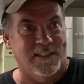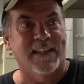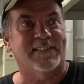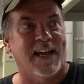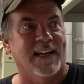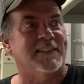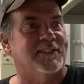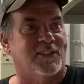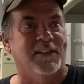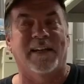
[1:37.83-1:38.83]
Exactly.
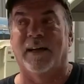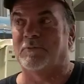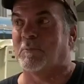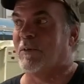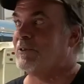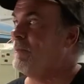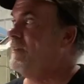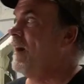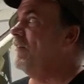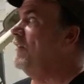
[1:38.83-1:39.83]
Sunday I'm supposed to be
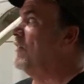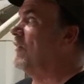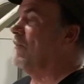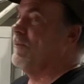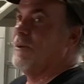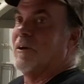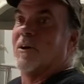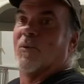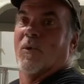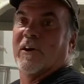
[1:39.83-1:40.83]
down here
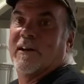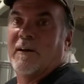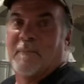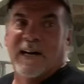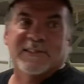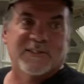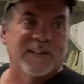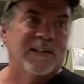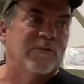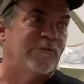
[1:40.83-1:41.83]
working on my
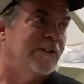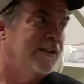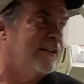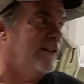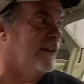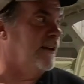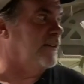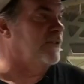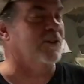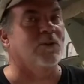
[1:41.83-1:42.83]
stuff
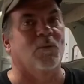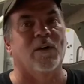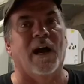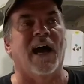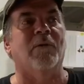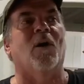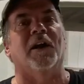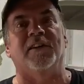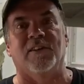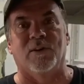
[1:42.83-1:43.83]
and doing what I want
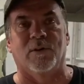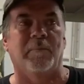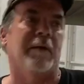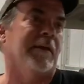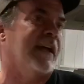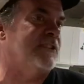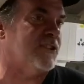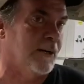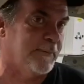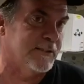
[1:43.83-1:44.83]
to do and maybe catching
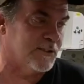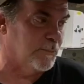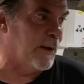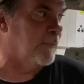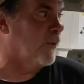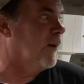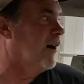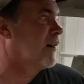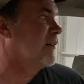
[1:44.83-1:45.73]
up on some paperwork.